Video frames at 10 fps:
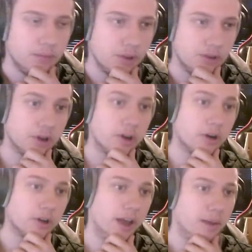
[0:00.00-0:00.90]
So
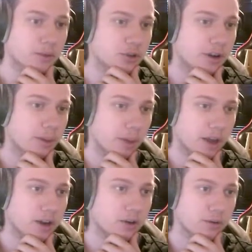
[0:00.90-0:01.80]
yeah, I'm a student at
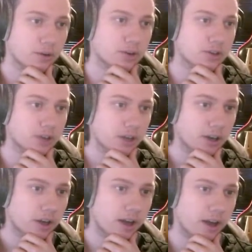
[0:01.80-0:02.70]
Breda University,
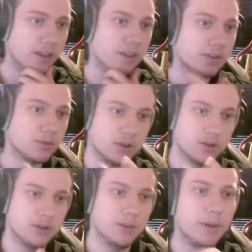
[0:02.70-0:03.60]
and this was our
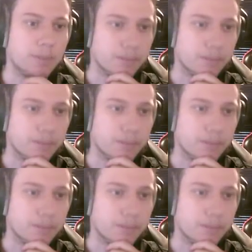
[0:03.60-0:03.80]
team name.